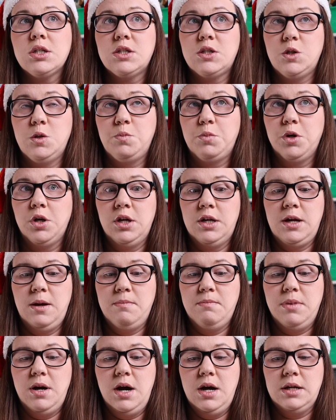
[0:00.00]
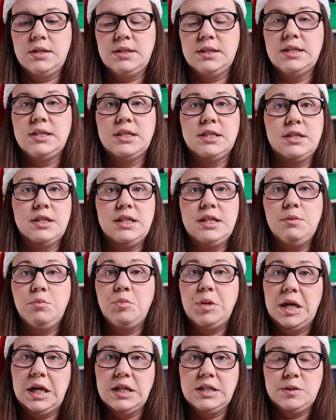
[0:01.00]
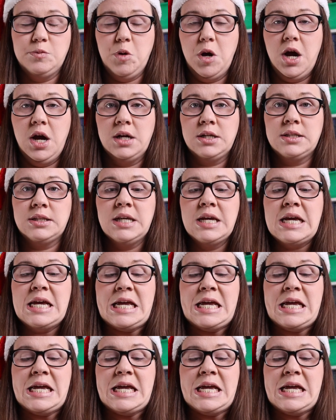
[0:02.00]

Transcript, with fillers: super yum box. It's the biggest box,